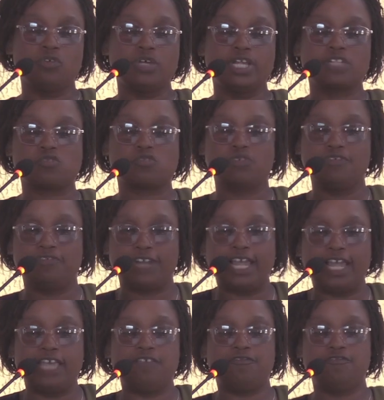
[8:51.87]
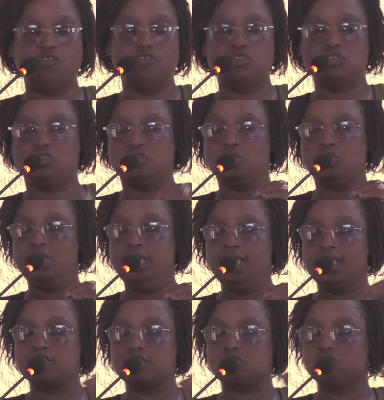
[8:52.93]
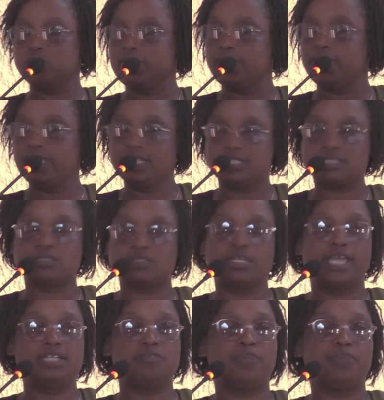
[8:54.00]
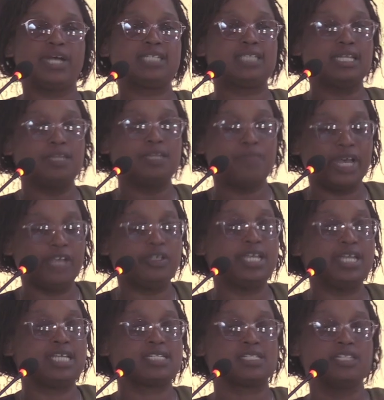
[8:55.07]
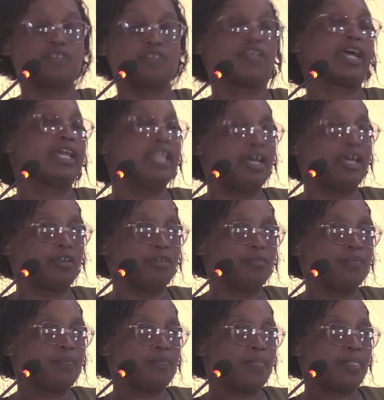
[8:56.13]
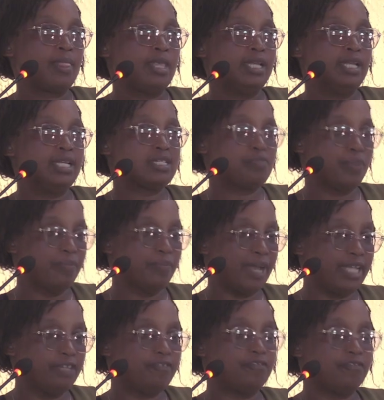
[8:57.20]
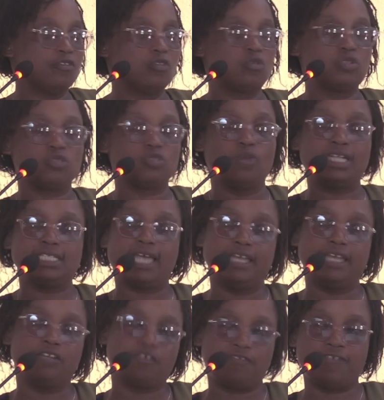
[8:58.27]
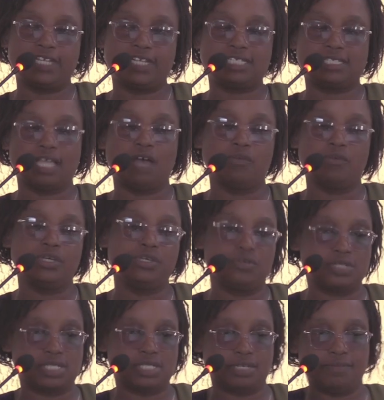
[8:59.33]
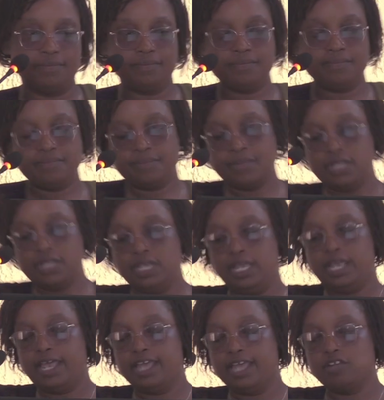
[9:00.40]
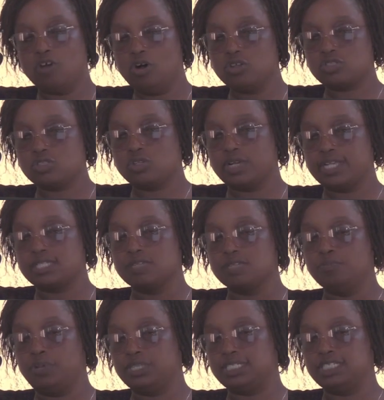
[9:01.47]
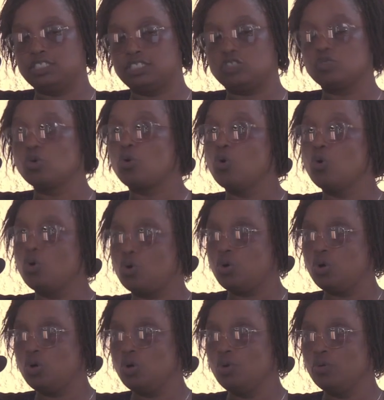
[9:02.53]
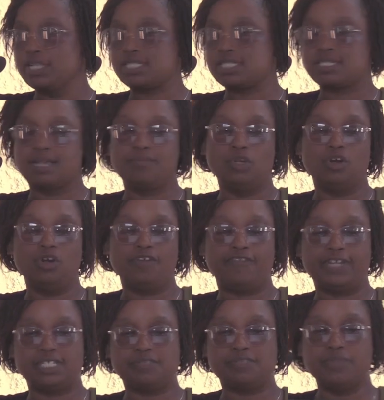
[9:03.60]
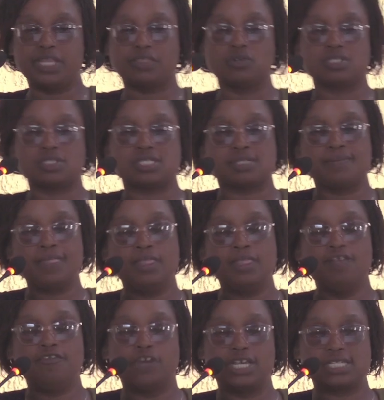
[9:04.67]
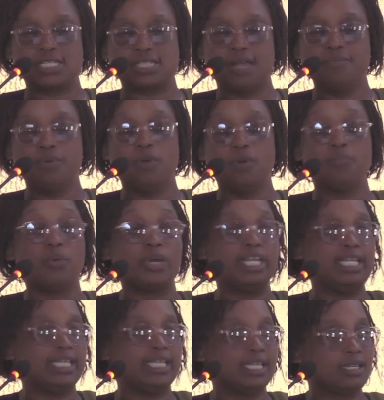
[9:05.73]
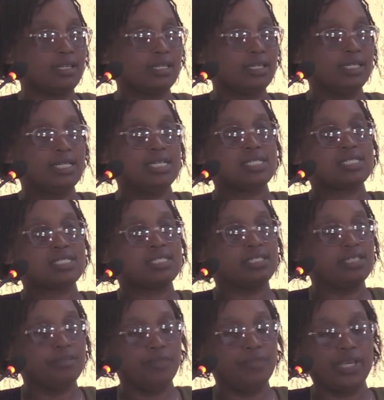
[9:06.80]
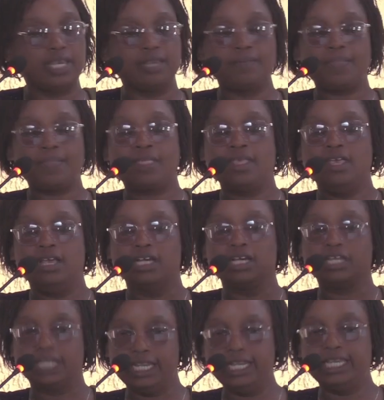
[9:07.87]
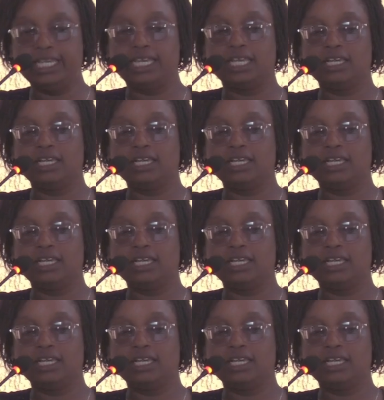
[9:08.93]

as we fry food, as we add butter and mayonnaise nezvakadaro. Let's be mindful to what kind of fat are we using. And also, it's important to cook with some low-fat methods. For example, boiling, steaming, grilling,